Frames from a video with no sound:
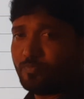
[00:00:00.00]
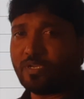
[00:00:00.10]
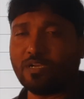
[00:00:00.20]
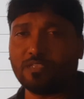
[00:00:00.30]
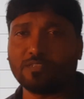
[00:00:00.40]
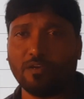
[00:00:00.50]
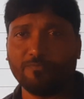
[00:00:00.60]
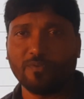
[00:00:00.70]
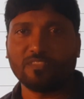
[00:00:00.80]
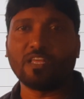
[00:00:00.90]
because
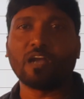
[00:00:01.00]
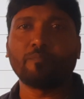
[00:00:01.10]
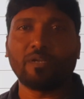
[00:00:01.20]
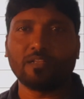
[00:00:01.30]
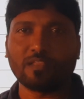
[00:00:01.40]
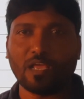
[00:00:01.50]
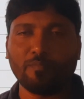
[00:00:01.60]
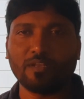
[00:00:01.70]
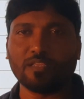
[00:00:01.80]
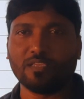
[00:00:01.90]
of the augmented
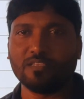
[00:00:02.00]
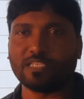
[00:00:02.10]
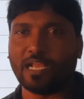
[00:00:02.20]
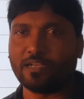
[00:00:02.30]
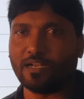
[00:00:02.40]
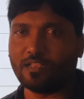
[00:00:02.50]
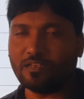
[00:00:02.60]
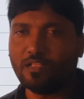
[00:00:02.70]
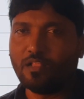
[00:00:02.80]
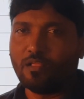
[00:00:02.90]
grammar is ended
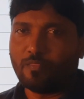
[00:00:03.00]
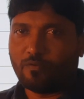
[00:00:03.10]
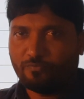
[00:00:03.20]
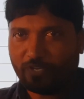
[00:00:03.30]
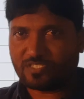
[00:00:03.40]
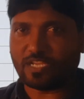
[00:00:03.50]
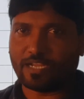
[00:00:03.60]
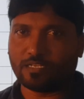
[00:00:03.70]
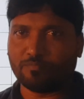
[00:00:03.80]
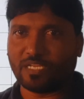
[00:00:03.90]
in first
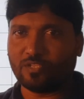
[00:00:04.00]
item,